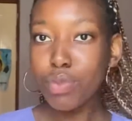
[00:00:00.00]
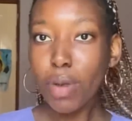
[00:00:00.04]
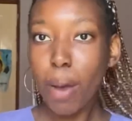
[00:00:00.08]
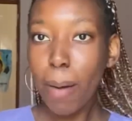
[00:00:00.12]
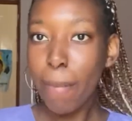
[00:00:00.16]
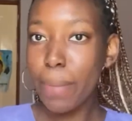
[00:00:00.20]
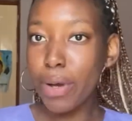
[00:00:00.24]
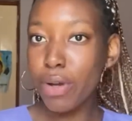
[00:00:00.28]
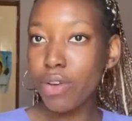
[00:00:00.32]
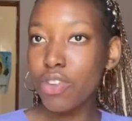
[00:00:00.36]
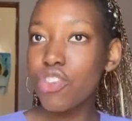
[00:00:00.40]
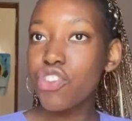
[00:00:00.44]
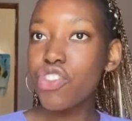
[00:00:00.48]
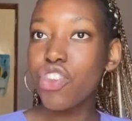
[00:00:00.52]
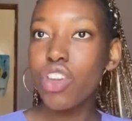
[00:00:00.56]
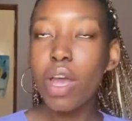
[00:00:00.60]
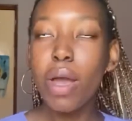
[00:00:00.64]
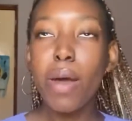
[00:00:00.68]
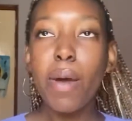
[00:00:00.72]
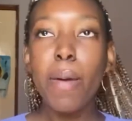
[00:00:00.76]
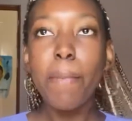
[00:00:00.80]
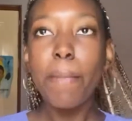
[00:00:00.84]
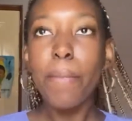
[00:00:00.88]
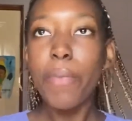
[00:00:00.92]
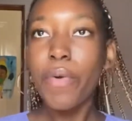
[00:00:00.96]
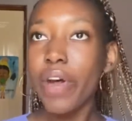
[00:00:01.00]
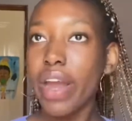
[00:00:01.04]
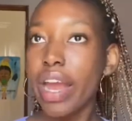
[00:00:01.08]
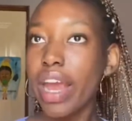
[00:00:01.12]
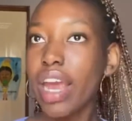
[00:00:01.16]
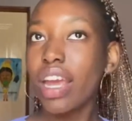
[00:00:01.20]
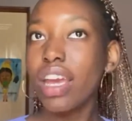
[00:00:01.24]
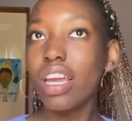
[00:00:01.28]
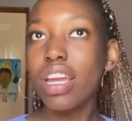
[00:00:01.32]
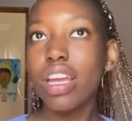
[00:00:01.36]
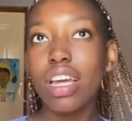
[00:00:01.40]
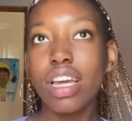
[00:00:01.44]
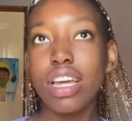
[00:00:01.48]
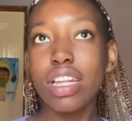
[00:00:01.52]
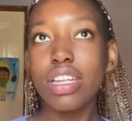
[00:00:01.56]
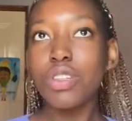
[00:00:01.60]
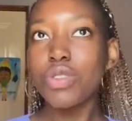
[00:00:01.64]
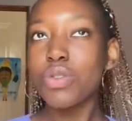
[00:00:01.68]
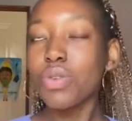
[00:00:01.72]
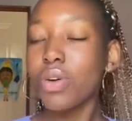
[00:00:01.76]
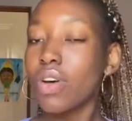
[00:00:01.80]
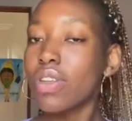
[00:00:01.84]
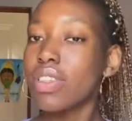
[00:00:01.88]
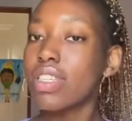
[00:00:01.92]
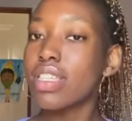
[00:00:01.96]
push, pray, and do
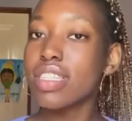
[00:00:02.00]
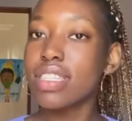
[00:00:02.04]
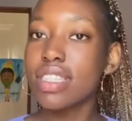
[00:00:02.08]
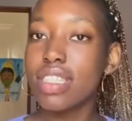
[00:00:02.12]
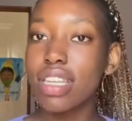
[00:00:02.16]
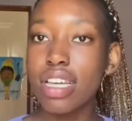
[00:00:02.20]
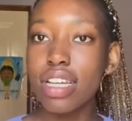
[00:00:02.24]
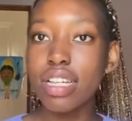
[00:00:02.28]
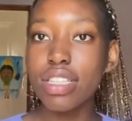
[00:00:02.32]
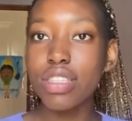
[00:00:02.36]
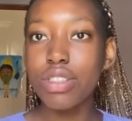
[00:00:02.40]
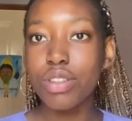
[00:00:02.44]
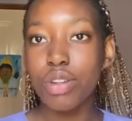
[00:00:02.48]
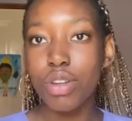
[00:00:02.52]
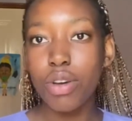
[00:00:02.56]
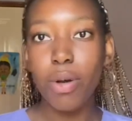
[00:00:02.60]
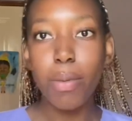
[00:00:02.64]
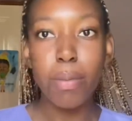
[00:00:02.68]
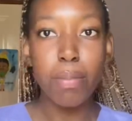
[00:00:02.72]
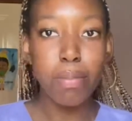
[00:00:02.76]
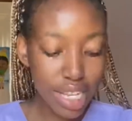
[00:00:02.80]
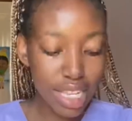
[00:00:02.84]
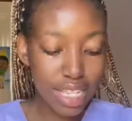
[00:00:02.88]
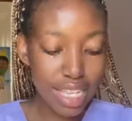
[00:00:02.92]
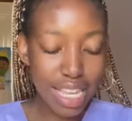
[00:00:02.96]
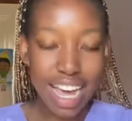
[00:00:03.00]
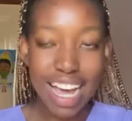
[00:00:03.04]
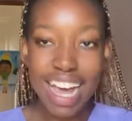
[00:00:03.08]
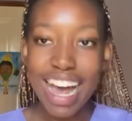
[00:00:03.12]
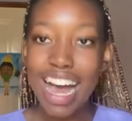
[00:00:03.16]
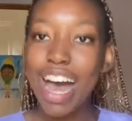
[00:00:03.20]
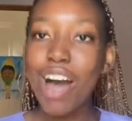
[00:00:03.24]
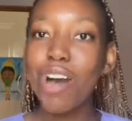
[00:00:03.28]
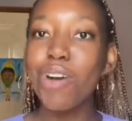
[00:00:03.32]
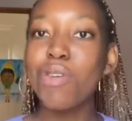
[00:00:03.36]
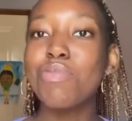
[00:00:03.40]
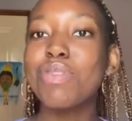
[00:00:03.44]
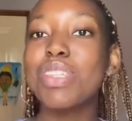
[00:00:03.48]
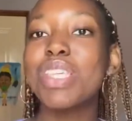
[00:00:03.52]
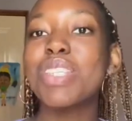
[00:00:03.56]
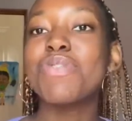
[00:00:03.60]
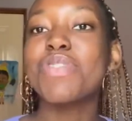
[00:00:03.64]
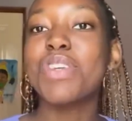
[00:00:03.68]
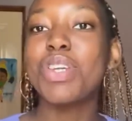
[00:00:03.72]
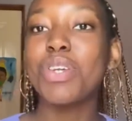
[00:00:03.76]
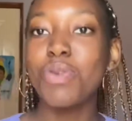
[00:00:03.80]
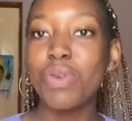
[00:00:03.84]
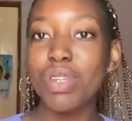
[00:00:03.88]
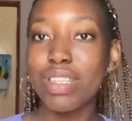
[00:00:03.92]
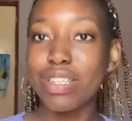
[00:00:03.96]
all these things, you know. Yeah, I hope this
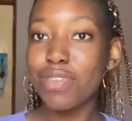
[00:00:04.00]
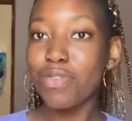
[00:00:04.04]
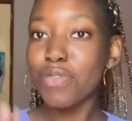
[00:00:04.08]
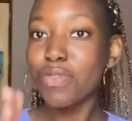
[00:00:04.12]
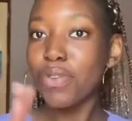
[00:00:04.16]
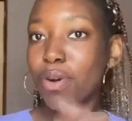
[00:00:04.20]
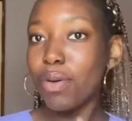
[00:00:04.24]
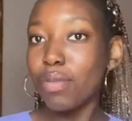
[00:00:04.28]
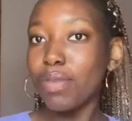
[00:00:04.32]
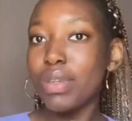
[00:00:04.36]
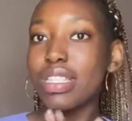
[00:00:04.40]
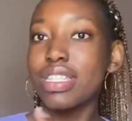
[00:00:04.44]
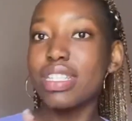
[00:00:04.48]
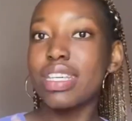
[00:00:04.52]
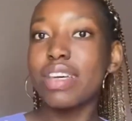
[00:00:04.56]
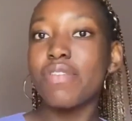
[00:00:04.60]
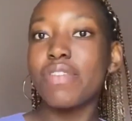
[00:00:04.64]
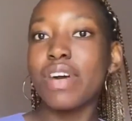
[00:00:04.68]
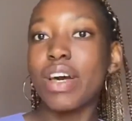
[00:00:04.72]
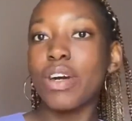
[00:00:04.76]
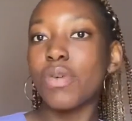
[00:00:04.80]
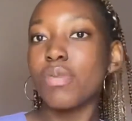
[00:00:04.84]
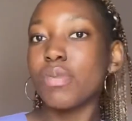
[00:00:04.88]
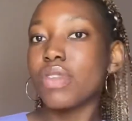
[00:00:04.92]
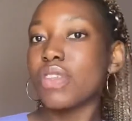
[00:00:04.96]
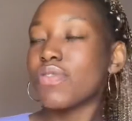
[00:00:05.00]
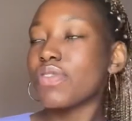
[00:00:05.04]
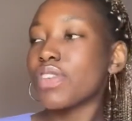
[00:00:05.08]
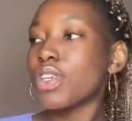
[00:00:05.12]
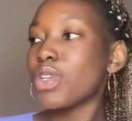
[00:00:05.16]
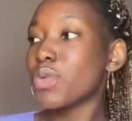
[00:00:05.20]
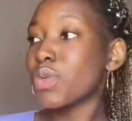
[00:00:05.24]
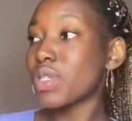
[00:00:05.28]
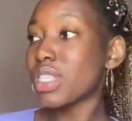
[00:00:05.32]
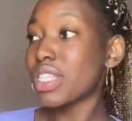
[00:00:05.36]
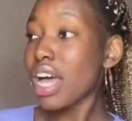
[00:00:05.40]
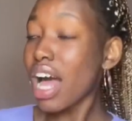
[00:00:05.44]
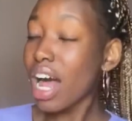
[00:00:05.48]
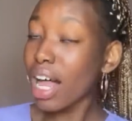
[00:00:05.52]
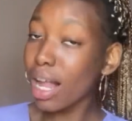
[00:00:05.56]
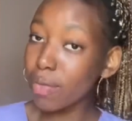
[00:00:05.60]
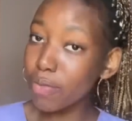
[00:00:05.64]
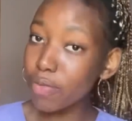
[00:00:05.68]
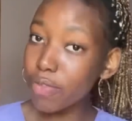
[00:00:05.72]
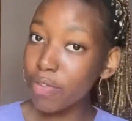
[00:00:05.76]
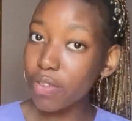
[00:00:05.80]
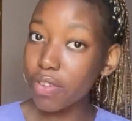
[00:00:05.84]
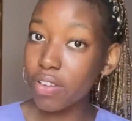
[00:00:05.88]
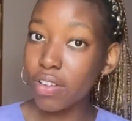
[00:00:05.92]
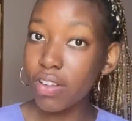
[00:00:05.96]
video was informative. I hope this video was
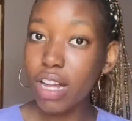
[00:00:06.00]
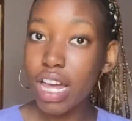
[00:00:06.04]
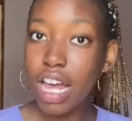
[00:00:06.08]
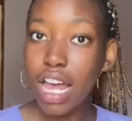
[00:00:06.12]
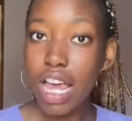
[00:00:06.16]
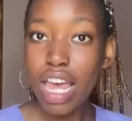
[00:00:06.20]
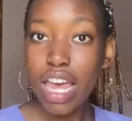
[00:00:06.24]
helpful.